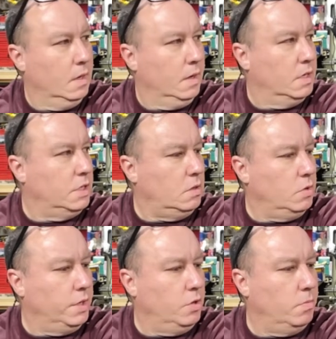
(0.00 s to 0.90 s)
Because I don't know
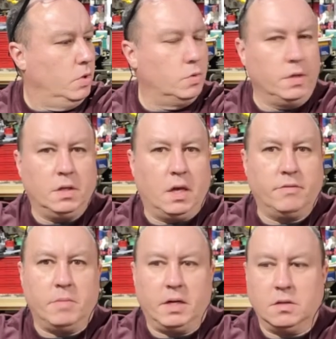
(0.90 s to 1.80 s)
what I did with my old one. I think I gave it to
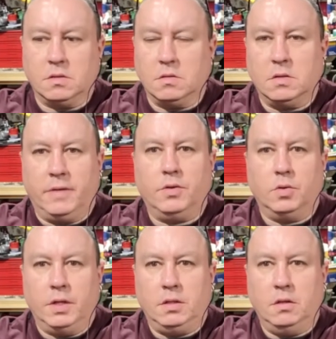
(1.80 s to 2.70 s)
my cousin. I have the
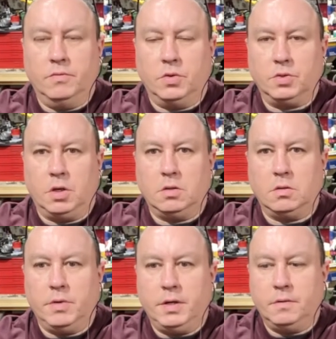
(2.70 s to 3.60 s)
old 18-volt charger
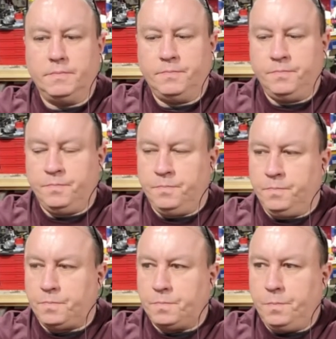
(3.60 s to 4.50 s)
radio.
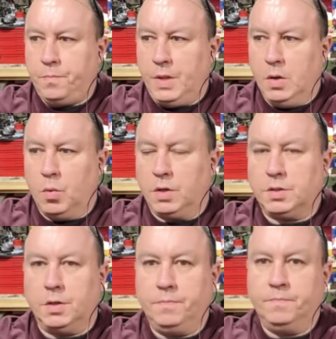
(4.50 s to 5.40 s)
Works
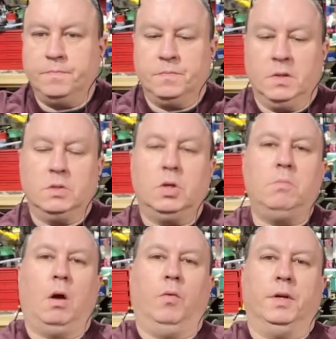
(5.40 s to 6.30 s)
good. So I
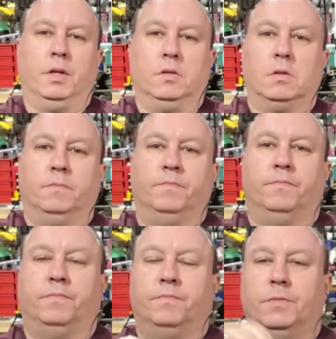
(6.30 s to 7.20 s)
bought one of these
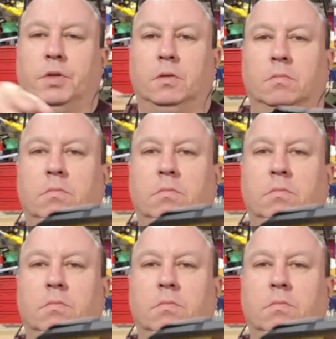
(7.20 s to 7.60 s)
little